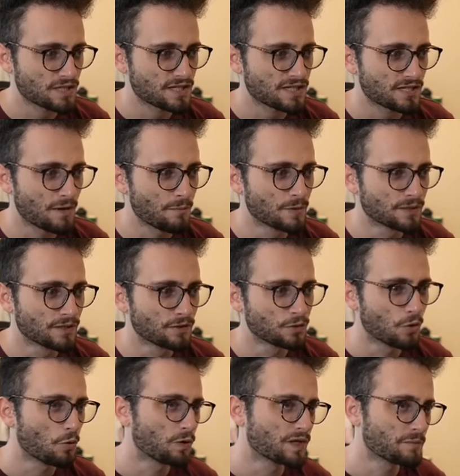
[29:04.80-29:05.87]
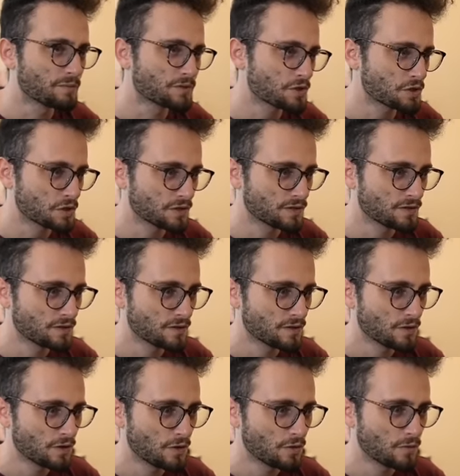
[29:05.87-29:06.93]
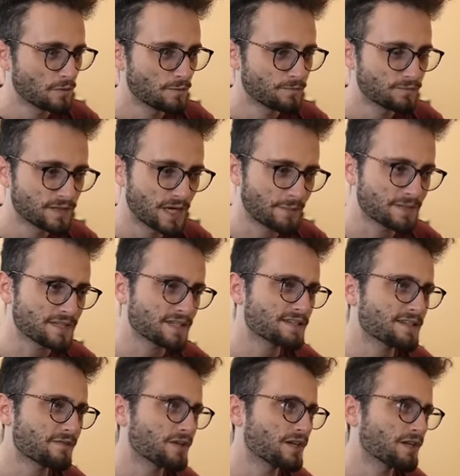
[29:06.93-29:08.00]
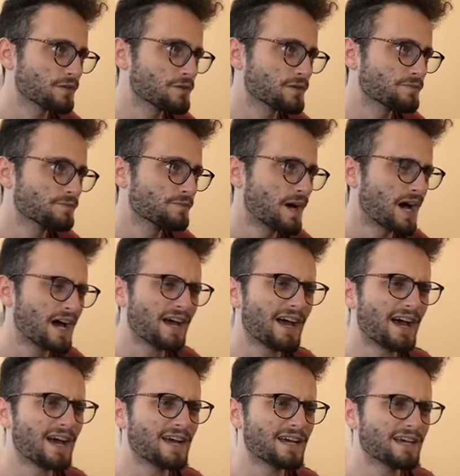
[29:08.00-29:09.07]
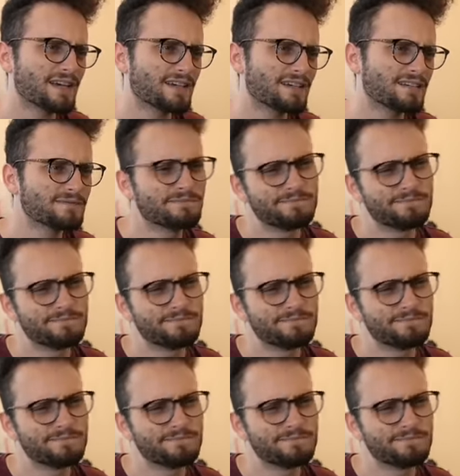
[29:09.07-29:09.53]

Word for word: stumbled into a winning position. Yeah, I'm gonna say seven, eight hundred. Hi, hi.